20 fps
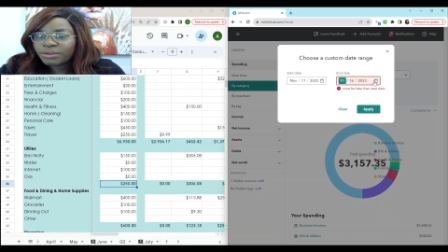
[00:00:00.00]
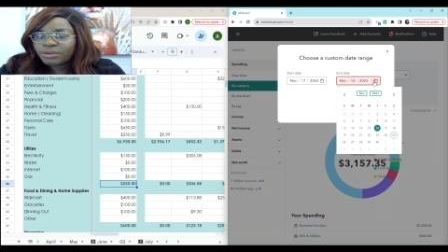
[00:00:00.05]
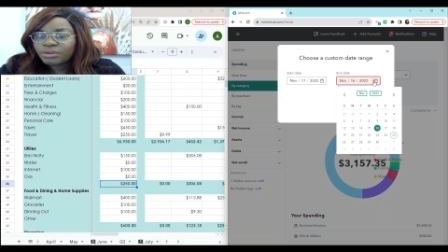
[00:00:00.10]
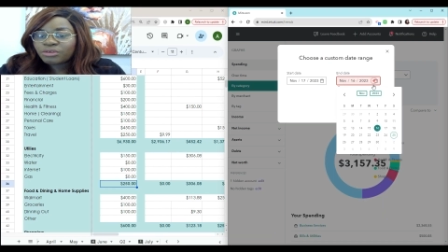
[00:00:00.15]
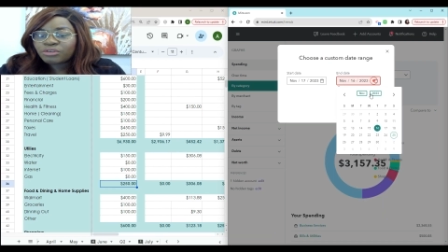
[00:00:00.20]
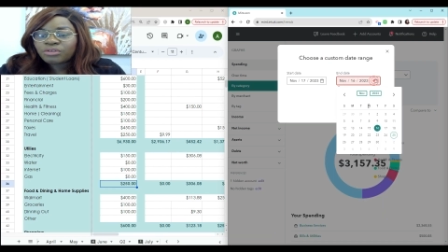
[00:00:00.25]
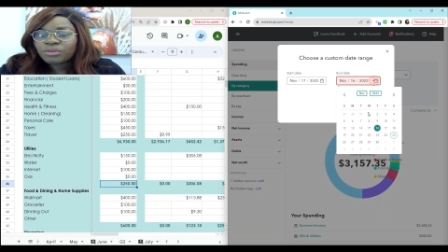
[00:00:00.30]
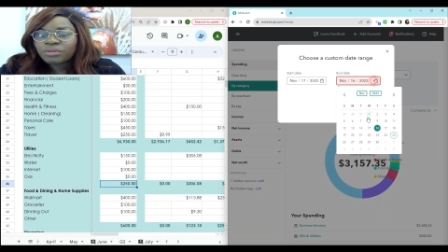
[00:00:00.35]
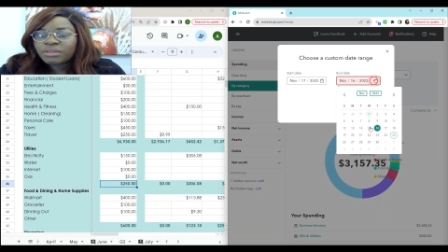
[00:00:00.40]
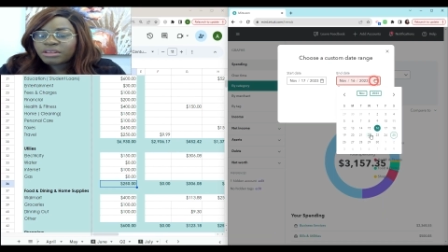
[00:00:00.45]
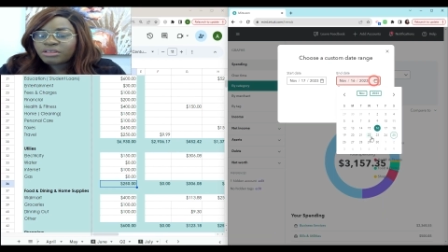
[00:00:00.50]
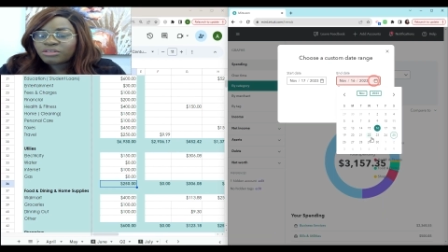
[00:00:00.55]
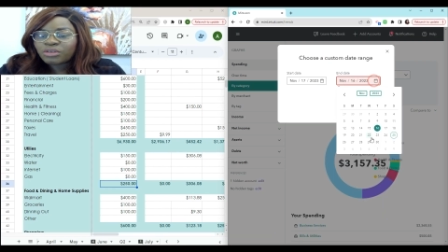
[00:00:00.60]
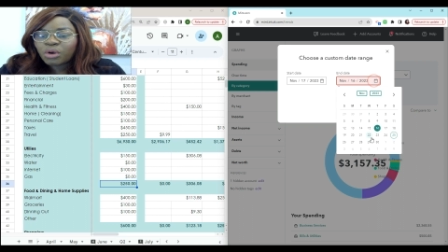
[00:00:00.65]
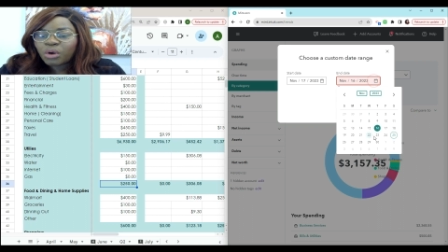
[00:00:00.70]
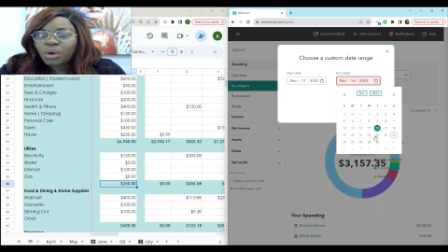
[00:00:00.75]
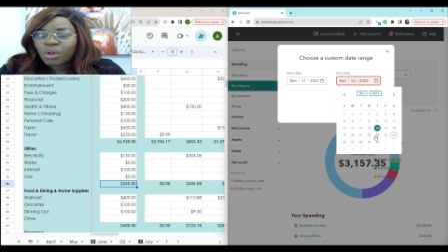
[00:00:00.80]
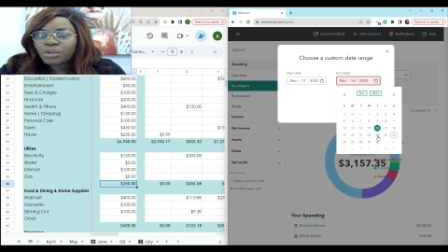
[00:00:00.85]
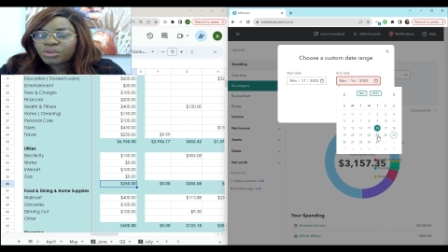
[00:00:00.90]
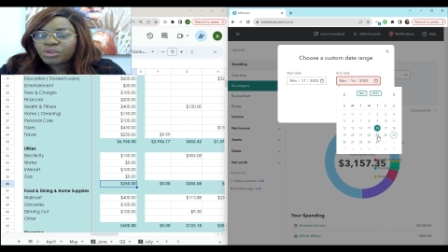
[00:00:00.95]
So these are
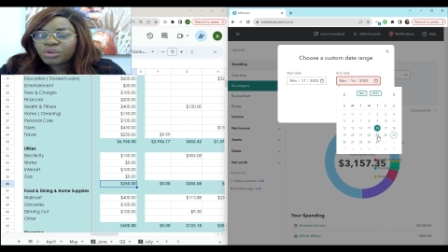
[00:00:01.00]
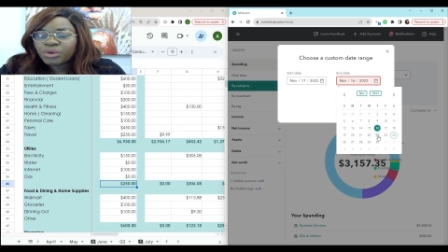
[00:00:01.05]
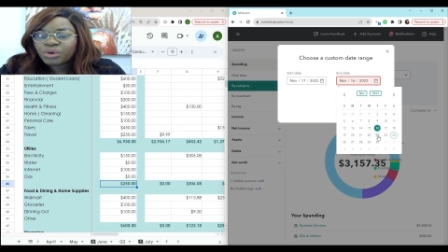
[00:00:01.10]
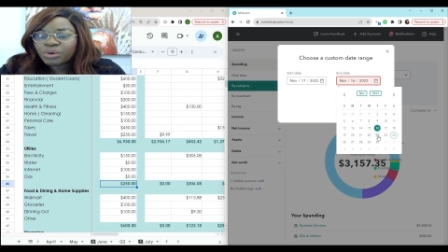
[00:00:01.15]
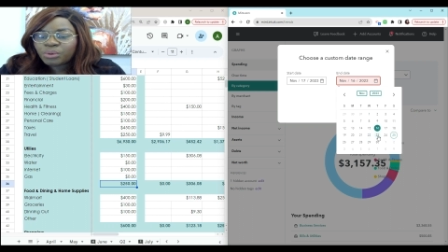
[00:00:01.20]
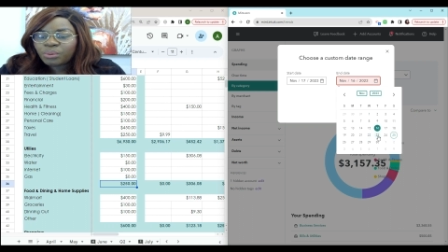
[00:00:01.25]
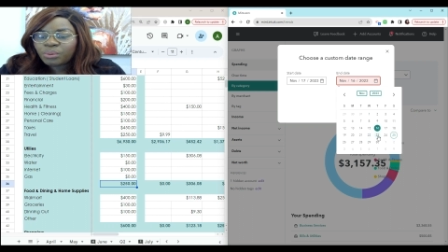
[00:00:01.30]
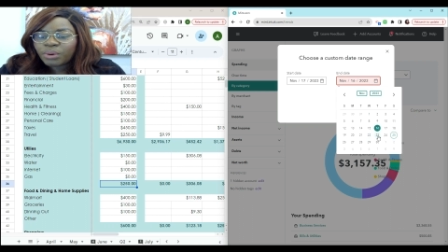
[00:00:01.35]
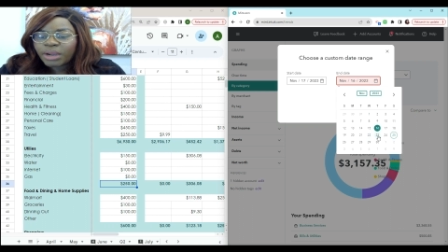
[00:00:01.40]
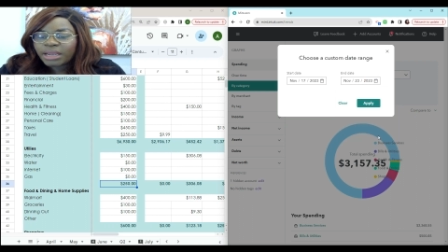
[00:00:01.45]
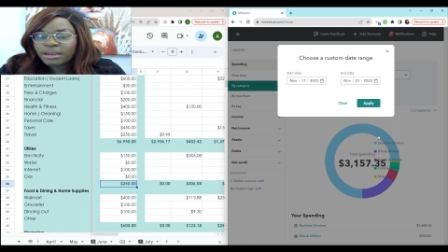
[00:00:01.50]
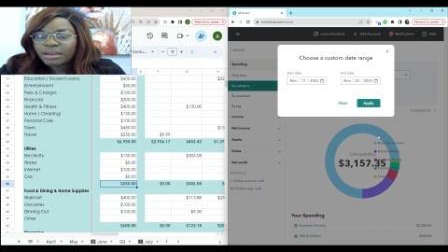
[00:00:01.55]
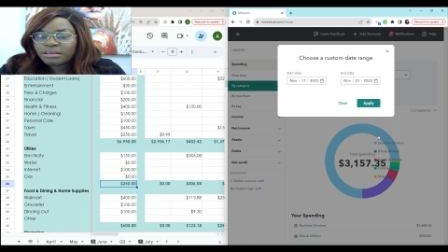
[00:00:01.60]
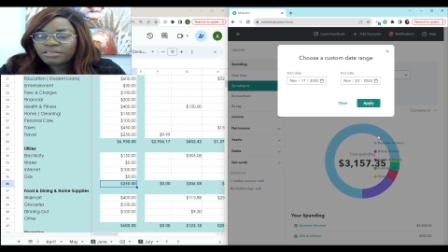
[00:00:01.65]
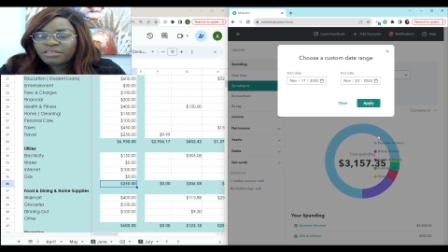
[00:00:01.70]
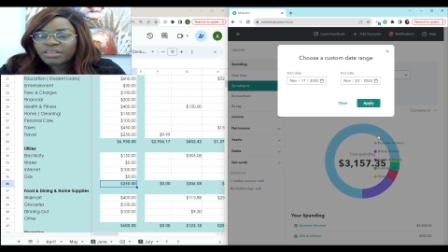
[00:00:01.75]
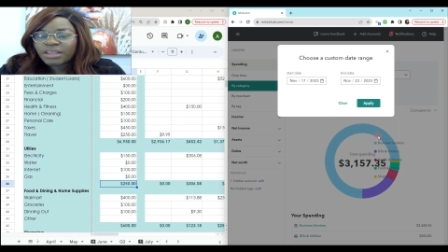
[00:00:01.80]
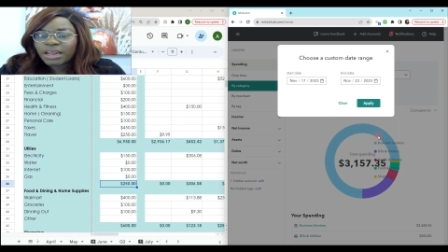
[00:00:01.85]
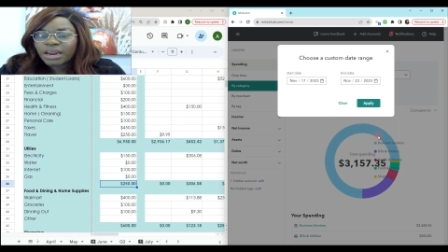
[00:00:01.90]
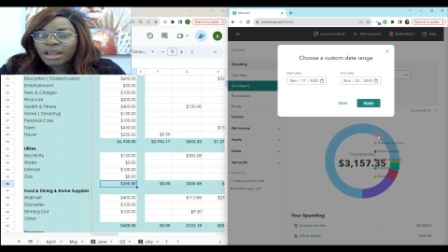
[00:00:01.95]
all new
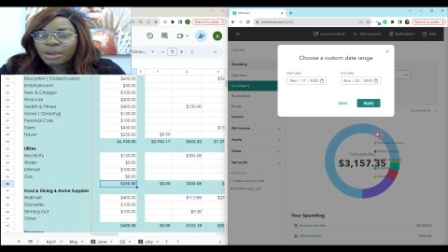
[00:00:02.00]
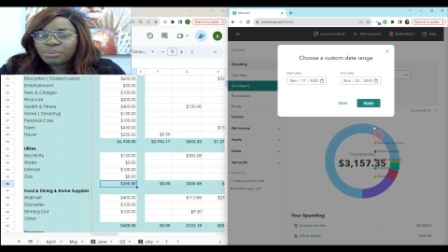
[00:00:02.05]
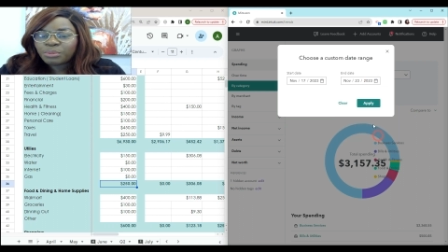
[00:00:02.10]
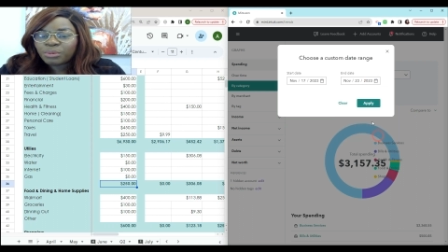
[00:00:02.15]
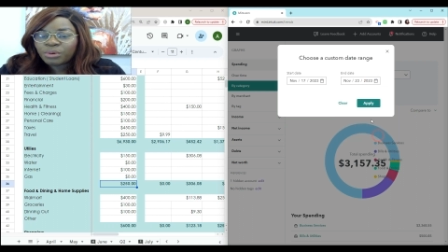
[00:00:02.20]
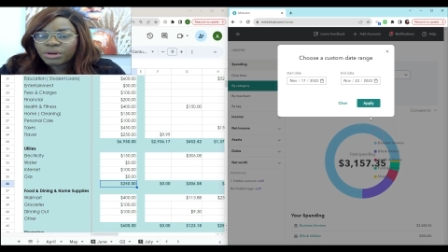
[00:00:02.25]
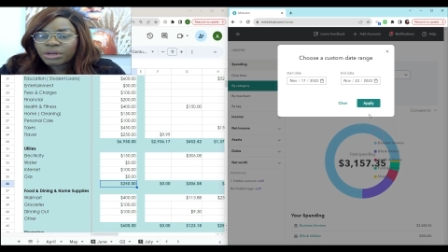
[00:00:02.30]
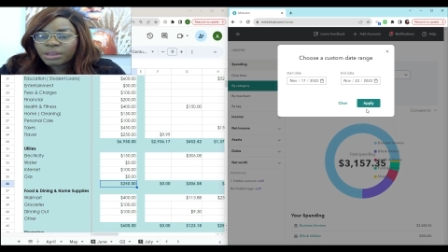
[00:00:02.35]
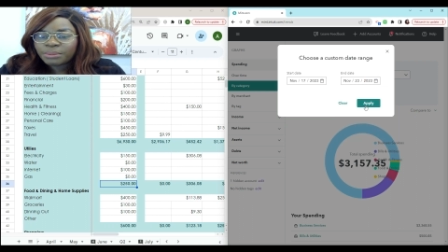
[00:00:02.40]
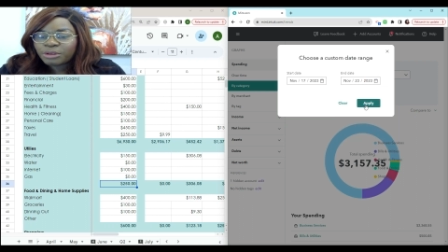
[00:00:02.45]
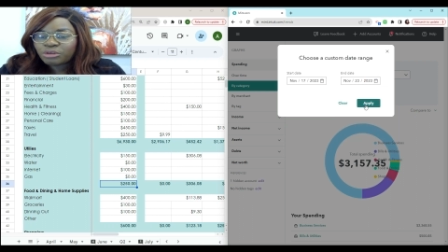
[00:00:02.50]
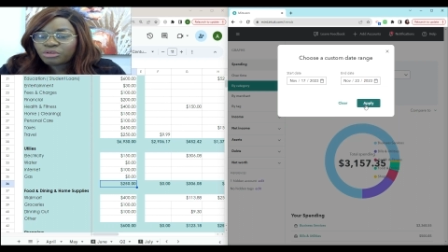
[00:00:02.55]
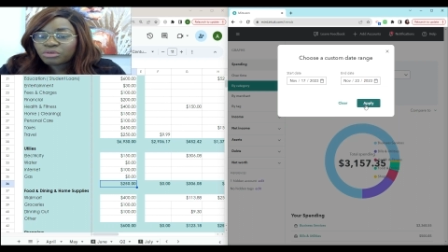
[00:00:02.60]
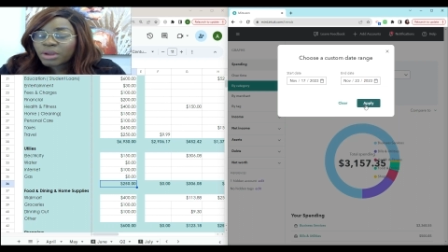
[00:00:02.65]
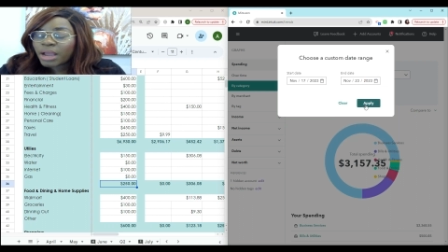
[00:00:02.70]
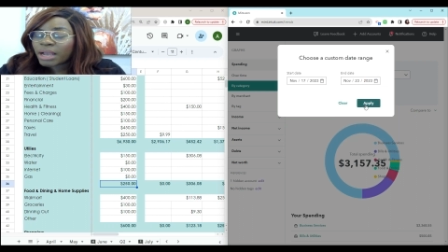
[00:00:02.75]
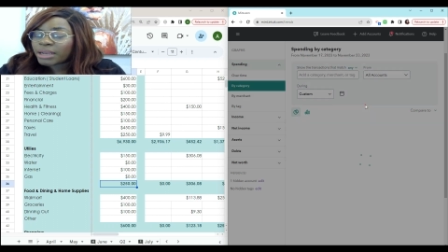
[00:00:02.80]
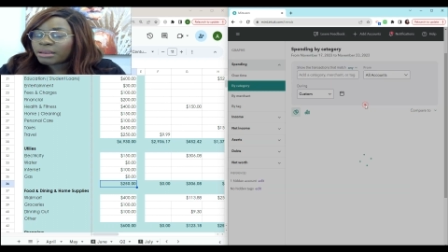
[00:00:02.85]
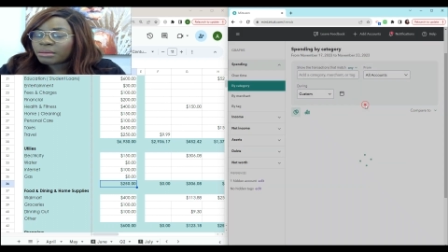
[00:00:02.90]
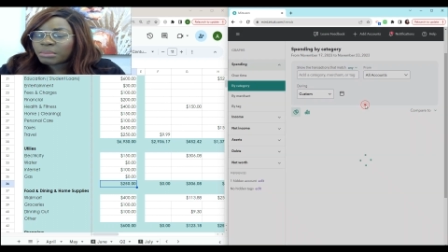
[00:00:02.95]
ways that I'm going to be
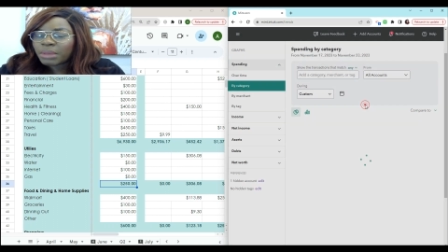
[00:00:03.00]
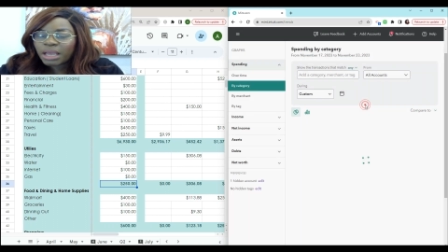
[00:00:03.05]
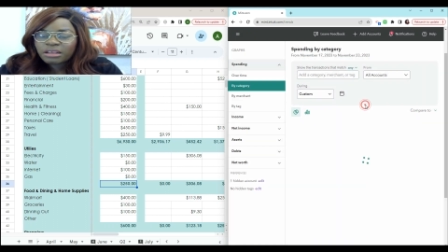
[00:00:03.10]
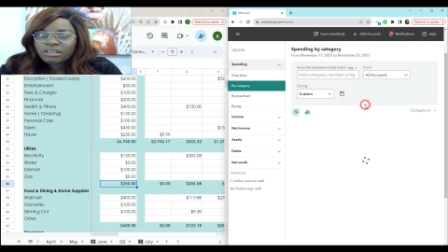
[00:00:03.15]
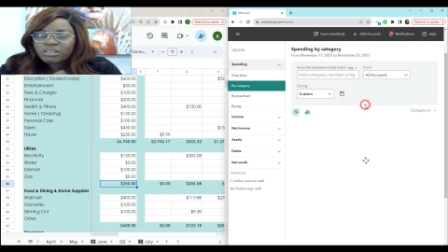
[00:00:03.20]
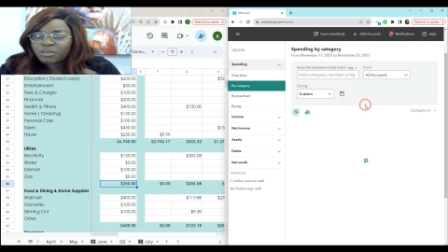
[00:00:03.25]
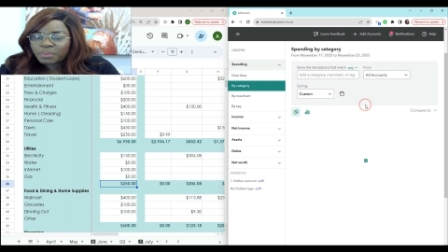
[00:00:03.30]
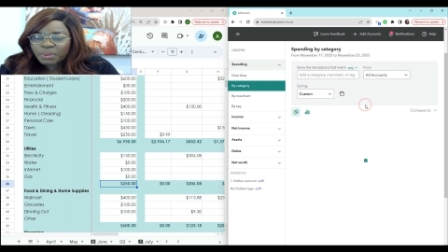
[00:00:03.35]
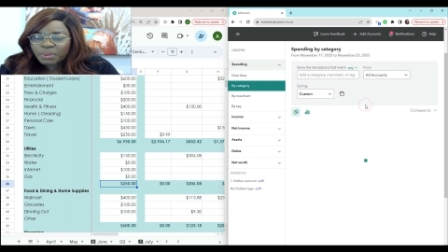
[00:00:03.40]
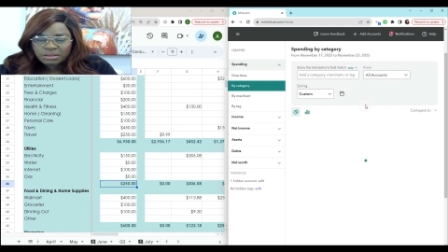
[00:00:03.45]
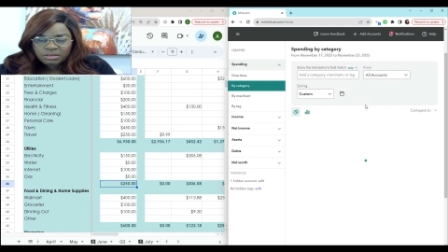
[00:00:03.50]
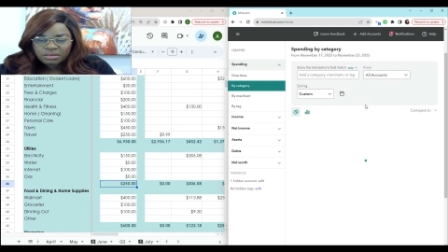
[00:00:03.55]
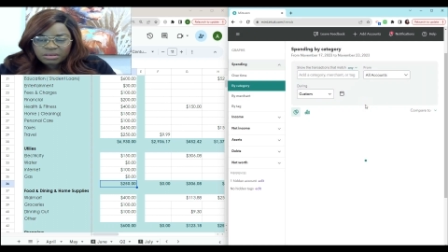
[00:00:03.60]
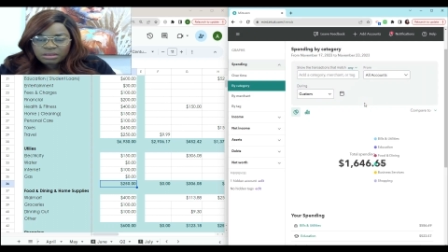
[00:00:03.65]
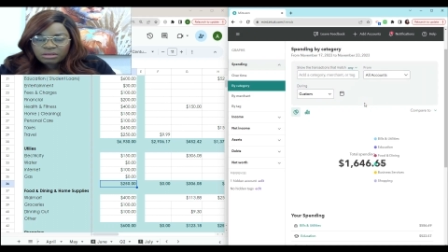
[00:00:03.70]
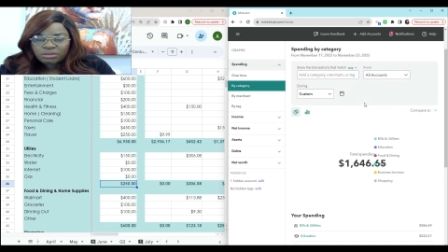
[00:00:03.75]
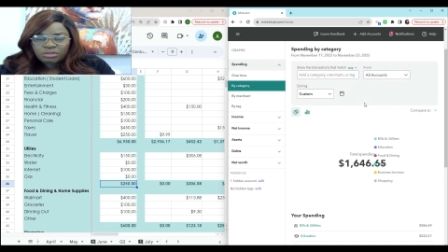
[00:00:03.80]
tracking my expenses.